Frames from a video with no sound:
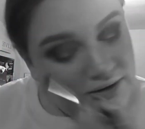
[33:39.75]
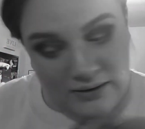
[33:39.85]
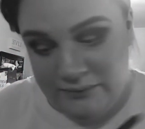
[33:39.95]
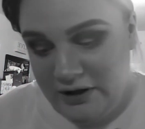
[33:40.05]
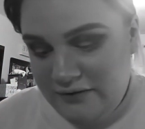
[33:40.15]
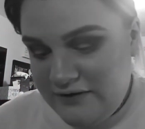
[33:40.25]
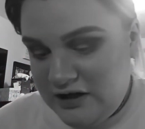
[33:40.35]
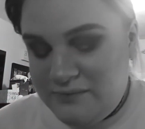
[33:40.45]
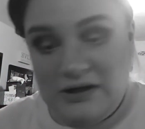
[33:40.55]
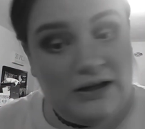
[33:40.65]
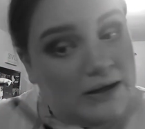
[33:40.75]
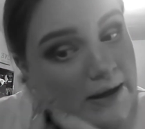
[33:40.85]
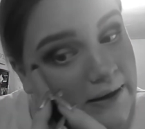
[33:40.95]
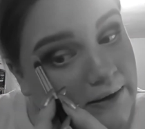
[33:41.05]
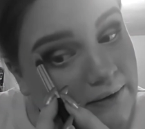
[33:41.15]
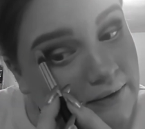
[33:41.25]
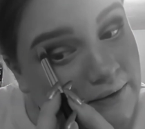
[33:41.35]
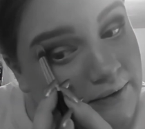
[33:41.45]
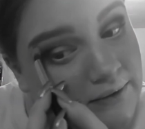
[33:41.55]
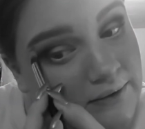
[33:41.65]
I'm not a fan of PDA.
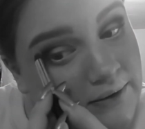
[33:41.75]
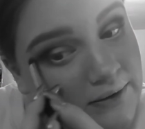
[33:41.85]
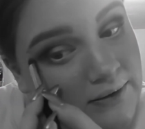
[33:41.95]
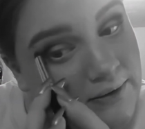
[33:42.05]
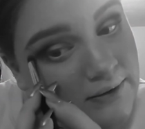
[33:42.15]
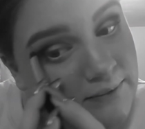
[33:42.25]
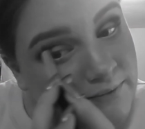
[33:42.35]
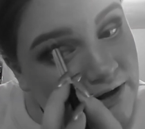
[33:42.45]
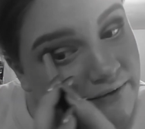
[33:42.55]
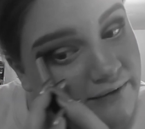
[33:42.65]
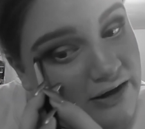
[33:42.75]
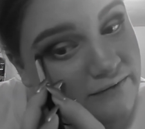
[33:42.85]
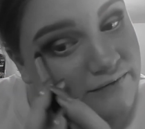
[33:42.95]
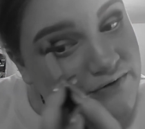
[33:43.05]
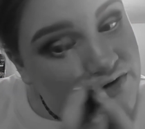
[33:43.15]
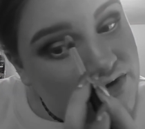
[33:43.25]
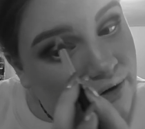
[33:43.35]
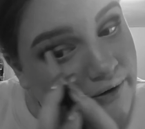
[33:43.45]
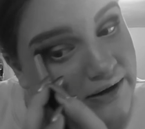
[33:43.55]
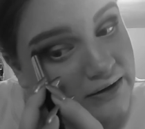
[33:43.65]
I'm not a fan of
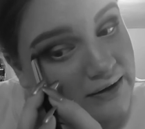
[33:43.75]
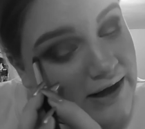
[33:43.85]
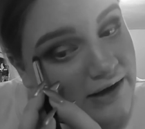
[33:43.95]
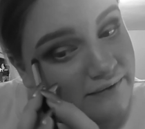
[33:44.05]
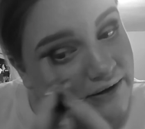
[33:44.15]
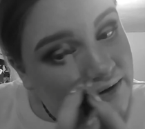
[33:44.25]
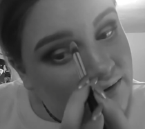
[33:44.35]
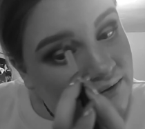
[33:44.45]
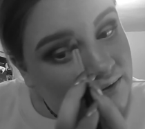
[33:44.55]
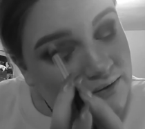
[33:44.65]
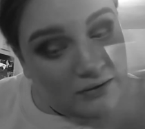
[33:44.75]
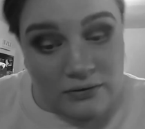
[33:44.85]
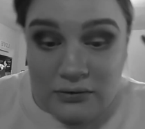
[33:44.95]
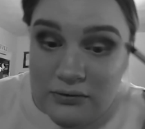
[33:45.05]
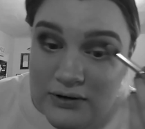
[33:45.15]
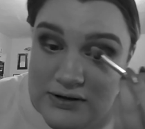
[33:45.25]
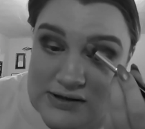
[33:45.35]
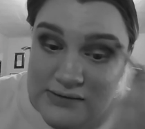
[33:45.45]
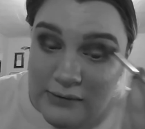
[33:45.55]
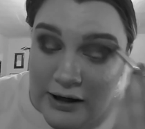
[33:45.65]
joy and laughing and
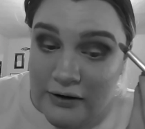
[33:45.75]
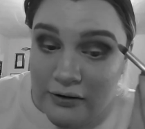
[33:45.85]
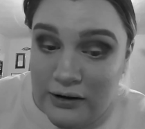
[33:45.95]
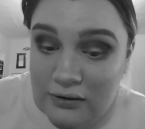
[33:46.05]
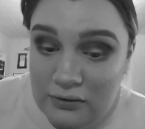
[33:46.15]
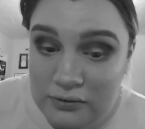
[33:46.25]
smiling.